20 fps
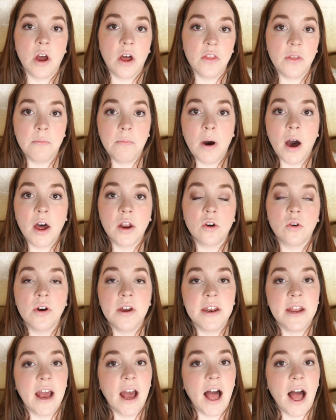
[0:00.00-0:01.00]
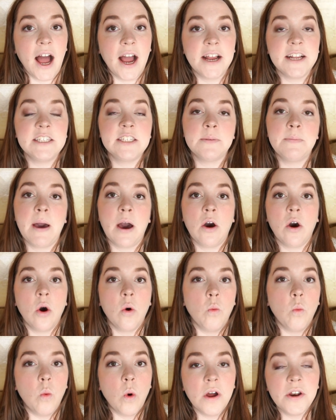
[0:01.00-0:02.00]
on the bottle and it hides
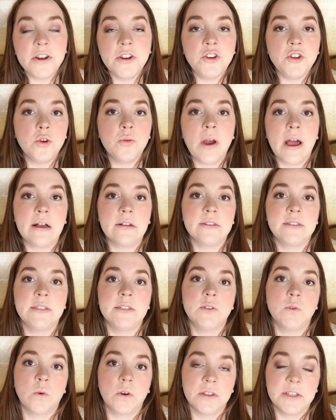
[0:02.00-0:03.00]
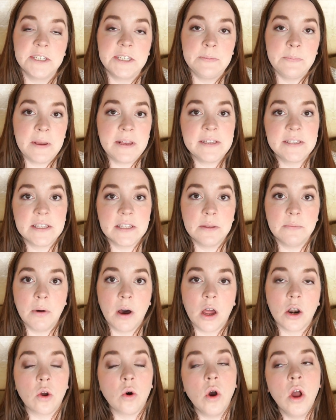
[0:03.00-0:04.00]
about 1 to 2 ounces worth of space in the
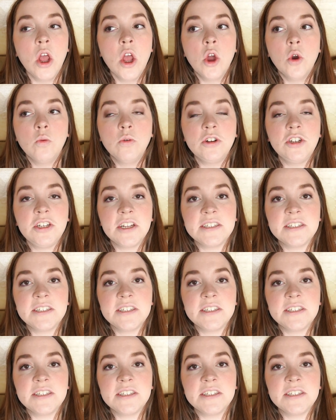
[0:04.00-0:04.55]
bottle, which